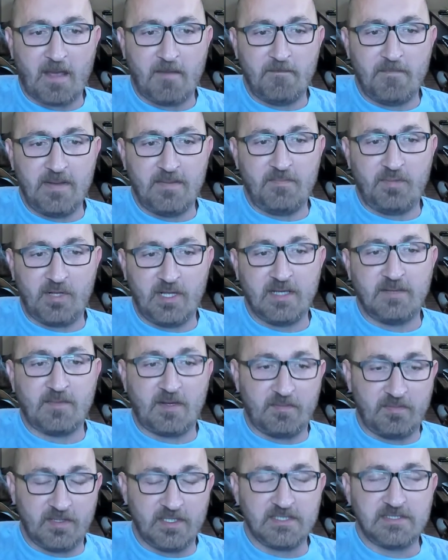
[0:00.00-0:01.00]
been playing my
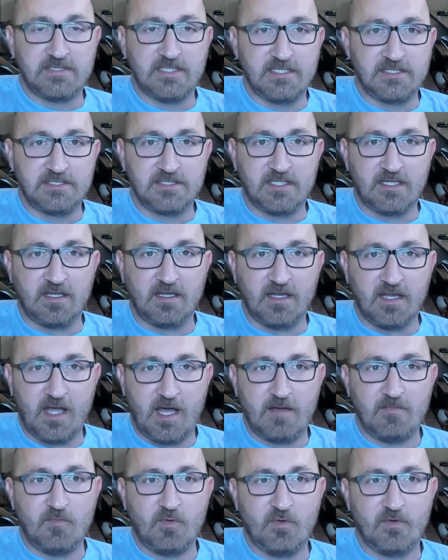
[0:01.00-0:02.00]
PlayStation a
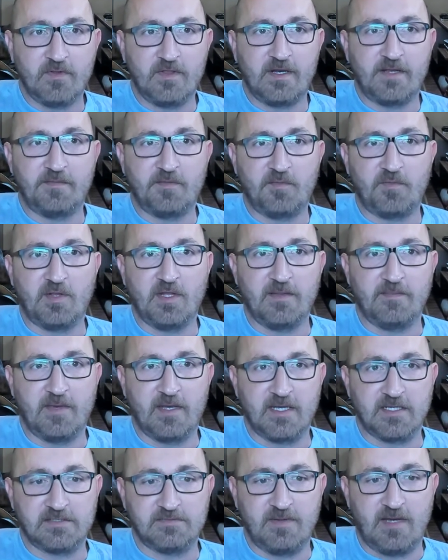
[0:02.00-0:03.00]
lot more than I've been playing my
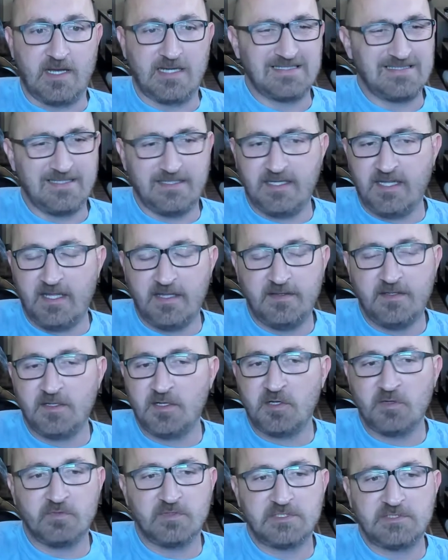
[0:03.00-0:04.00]
Xbox, and, and the
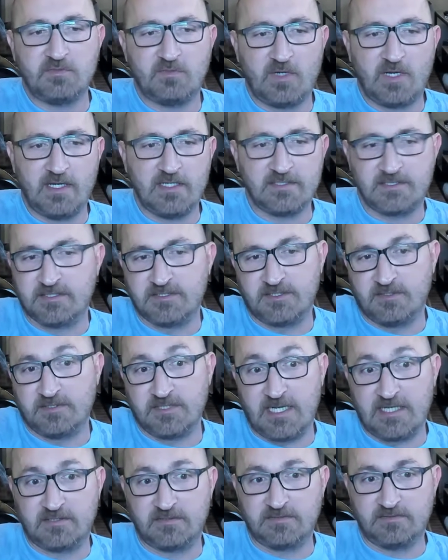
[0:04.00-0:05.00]
only reason why is because there's
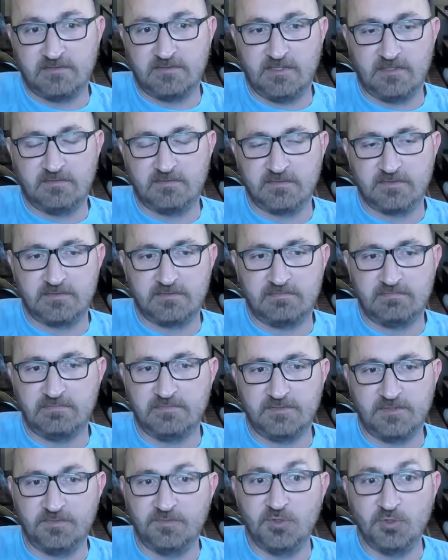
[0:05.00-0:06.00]
actually there's
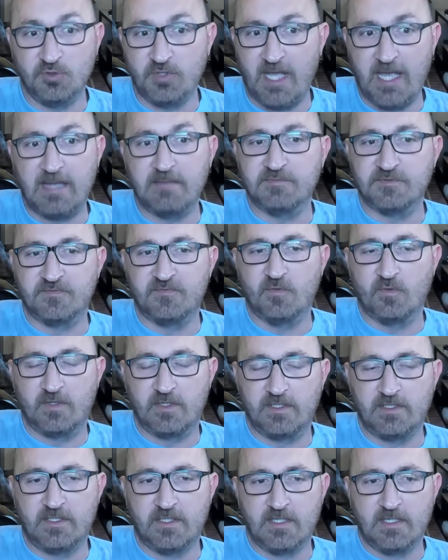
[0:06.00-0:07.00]
some new games for
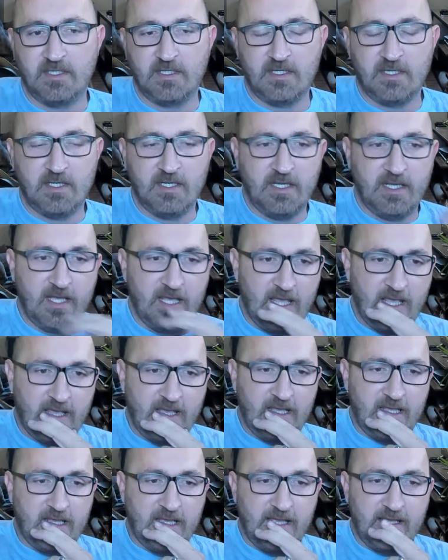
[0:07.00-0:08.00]
it,
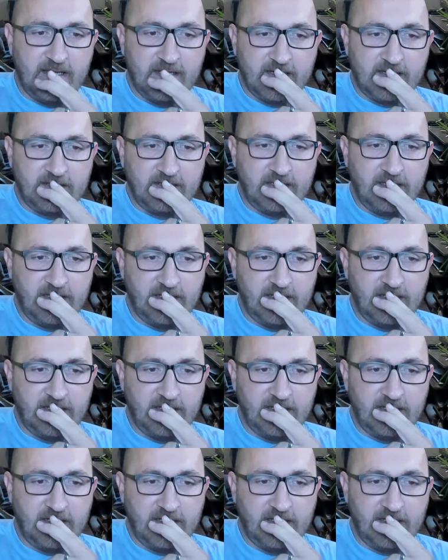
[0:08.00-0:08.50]
and